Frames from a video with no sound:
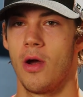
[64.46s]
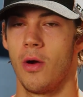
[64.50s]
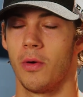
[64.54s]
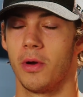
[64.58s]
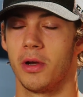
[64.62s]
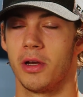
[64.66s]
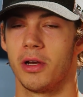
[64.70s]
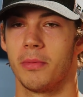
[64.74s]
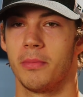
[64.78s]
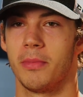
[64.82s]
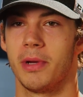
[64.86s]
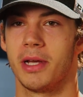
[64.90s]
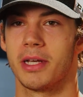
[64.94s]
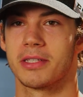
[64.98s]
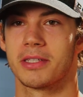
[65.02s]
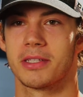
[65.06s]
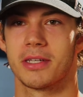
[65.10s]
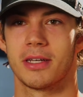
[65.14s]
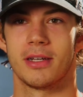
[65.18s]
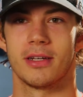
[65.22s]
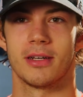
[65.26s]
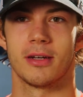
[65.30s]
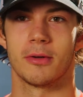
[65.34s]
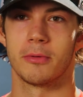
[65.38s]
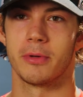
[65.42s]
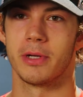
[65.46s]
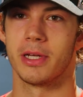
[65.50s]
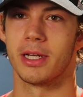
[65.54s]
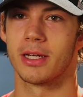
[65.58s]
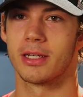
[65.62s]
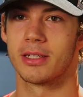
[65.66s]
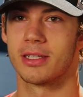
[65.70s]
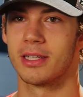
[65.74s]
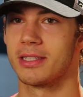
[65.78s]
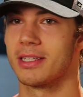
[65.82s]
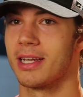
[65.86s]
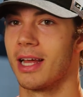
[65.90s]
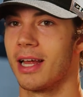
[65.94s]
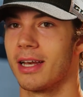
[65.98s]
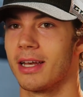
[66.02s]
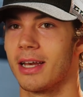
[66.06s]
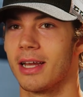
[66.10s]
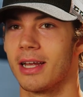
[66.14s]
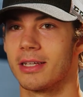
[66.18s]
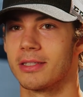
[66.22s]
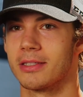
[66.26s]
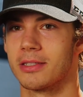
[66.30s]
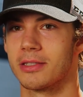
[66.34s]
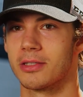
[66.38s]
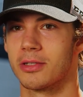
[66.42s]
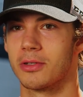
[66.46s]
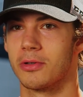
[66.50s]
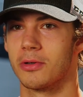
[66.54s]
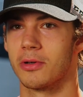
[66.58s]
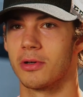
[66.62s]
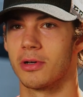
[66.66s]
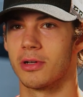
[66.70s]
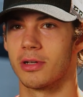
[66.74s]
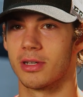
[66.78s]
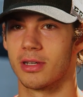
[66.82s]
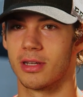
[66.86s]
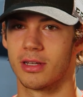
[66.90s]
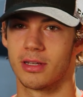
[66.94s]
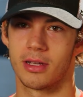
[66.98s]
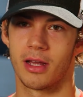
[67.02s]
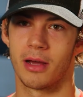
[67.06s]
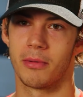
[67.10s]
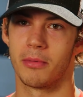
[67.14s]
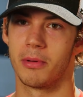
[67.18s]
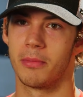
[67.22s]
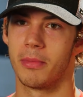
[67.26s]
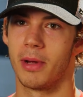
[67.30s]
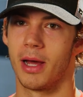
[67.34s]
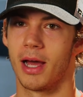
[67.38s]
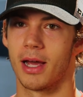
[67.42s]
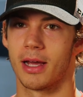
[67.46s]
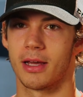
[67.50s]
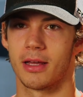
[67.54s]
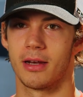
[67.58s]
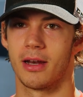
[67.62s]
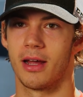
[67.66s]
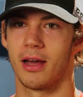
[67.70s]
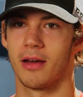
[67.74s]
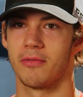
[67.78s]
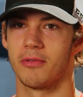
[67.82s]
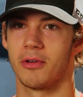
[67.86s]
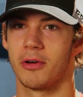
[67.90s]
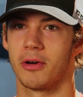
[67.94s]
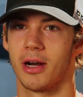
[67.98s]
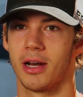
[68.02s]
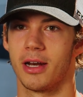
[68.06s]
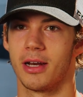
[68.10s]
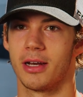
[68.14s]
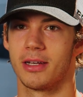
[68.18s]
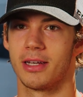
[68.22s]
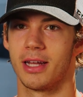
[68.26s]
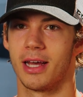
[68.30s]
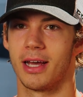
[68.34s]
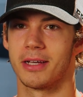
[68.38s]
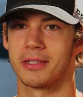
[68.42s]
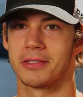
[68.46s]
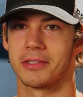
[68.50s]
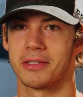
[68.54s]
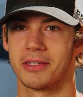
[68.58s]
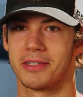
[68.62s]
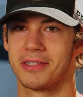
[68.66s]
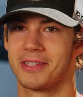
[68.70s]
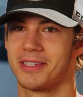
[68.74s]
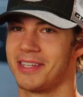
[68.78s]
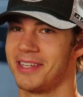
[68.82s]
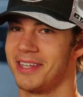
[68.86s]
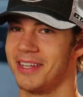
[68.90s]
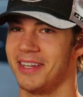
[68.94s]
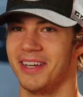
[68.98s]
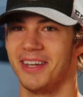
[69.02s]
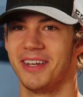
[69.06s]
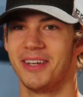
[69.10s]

When you're missing a week to 10 days of school and coming back and having to write a test, it's